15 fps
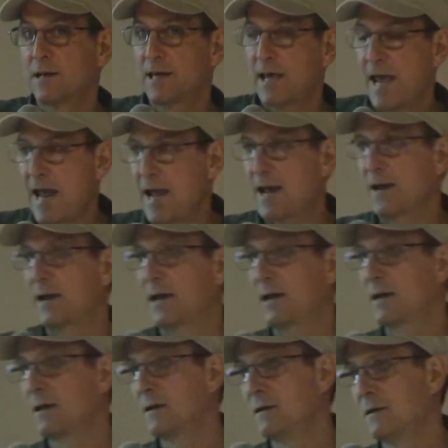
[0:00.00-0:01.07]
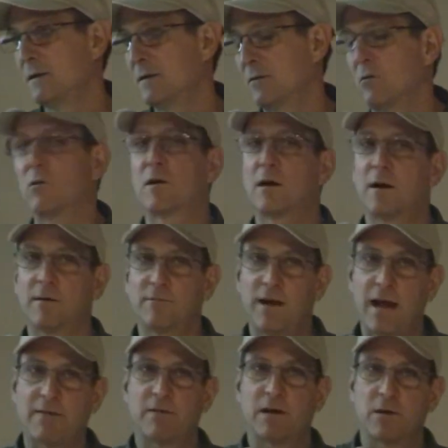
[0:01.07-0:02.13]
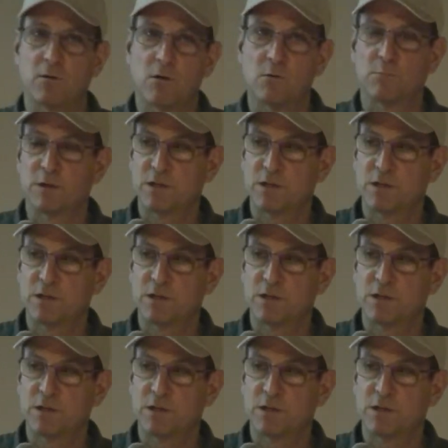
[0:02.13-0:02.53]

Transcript: canning or of having your own